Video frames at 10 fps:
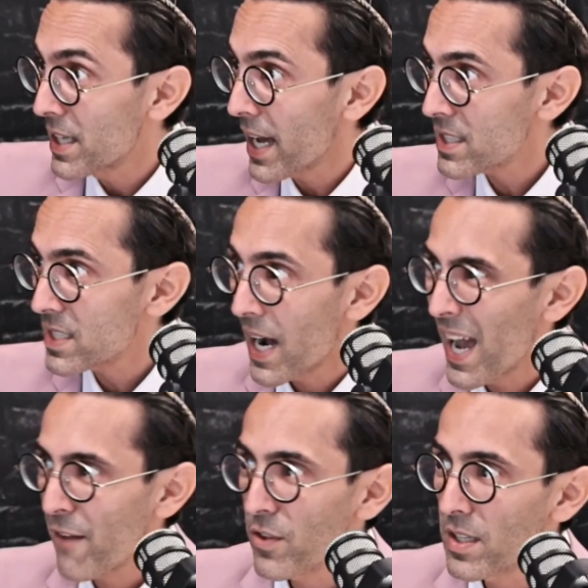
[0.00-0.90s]
yes, I
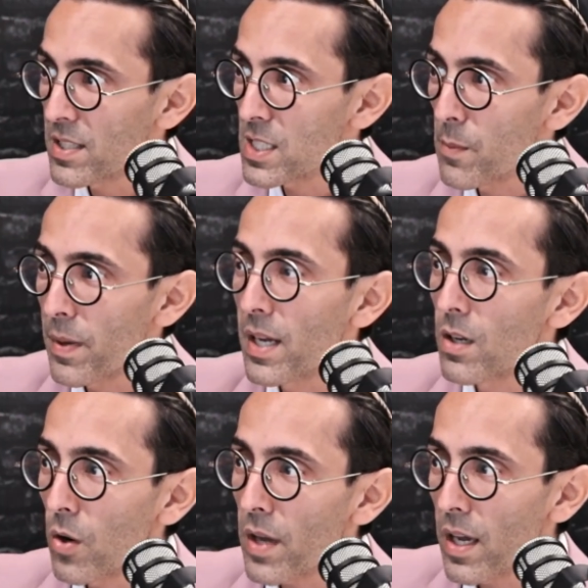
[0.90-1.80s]
have to anticipate,
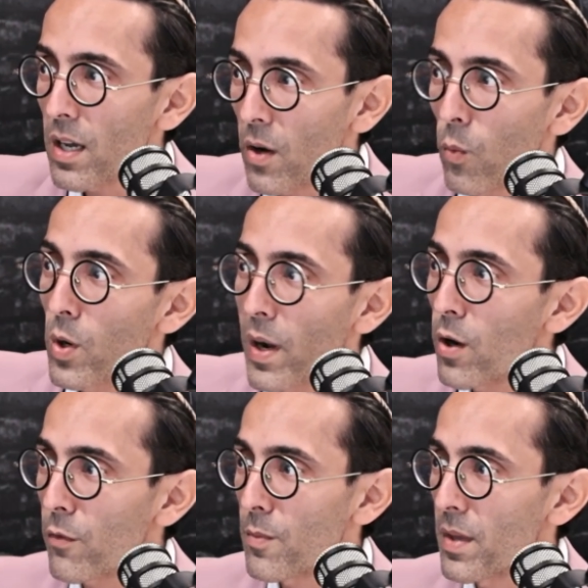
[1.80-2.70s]
okay, where do I go from